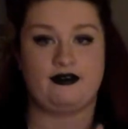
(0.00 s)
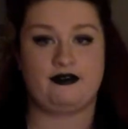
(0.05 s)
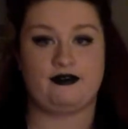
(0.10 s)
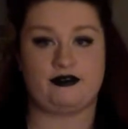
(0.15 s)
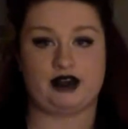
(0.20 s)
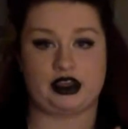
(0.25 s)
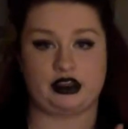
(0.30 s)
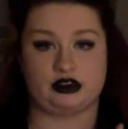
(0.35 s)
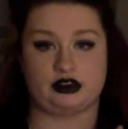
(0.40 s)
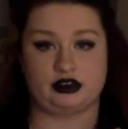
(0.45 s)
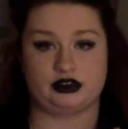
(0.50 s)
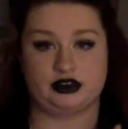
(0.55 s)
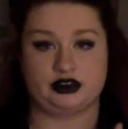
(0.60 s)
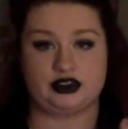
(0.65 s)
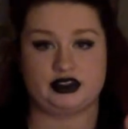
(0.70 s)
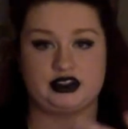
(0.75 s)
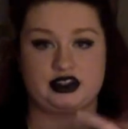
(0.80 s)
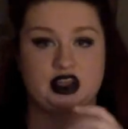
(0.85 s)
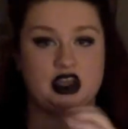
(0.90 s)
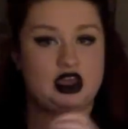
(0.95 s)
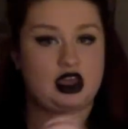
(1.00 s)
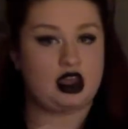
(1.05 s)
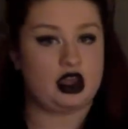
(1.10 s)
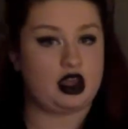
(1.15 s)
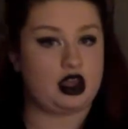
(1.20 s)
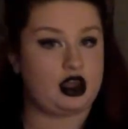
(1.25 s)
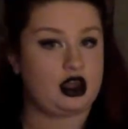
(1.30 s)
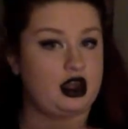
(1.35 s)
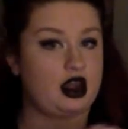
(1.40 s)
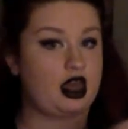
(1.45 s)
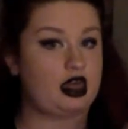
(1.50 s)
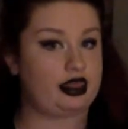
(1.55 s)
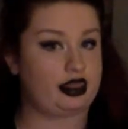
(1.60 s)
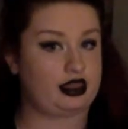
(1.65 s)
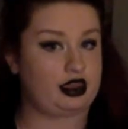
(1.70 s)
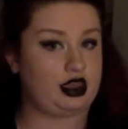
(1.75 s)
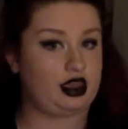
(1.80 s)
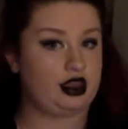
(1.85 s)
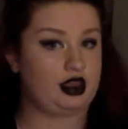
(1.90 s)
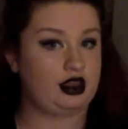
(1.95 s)
Feels
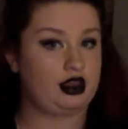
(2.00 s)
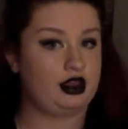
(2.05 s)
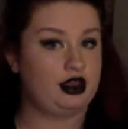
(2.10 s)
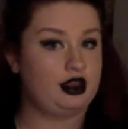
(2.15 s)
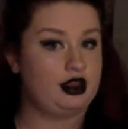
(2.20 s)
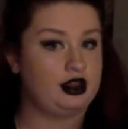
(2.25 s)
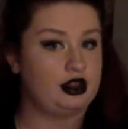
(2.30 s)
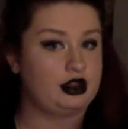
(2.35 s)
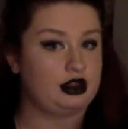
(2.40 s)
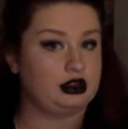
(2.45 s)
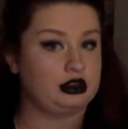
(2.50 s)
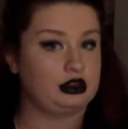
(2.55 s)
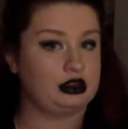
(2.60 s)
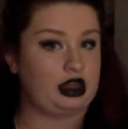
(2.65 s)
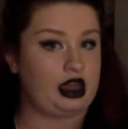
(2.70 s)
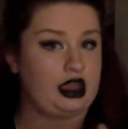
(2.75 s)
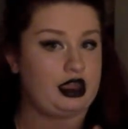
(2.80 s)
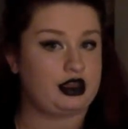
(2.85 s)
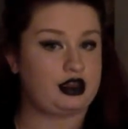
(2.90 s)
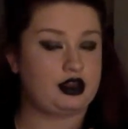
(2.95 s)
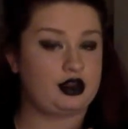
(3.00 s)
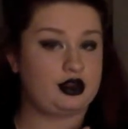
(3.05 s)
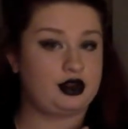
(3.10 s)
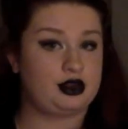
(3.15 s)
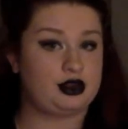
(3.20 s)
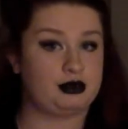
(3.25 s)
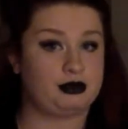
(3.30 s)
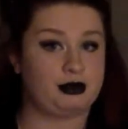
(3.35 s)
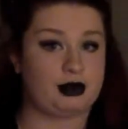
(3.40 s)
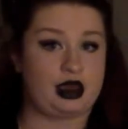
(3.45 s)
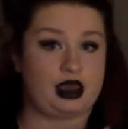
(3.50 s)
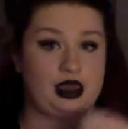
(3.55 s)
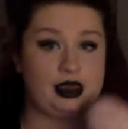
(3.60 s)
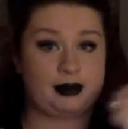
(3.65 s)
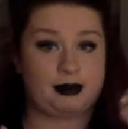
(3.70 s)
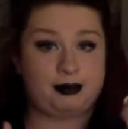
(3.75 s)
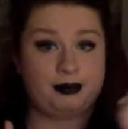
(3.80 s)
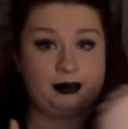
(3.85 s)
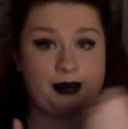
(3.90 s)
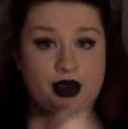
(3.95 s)
nothing like my
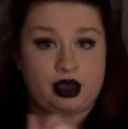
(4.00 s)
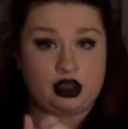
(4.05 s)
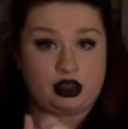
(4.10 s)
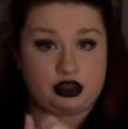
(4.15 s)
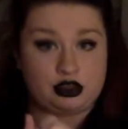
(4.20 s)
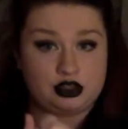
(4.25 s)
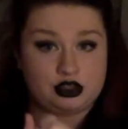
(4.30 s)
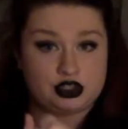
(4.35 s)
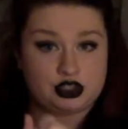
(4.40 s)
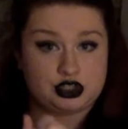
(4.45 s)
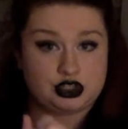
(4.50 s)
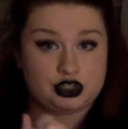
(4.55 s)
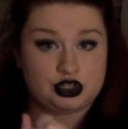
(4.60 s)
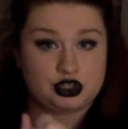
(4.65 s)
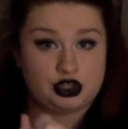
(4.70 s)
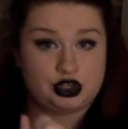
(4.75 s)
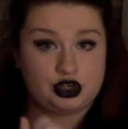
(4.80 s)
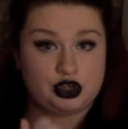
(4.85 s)
punch.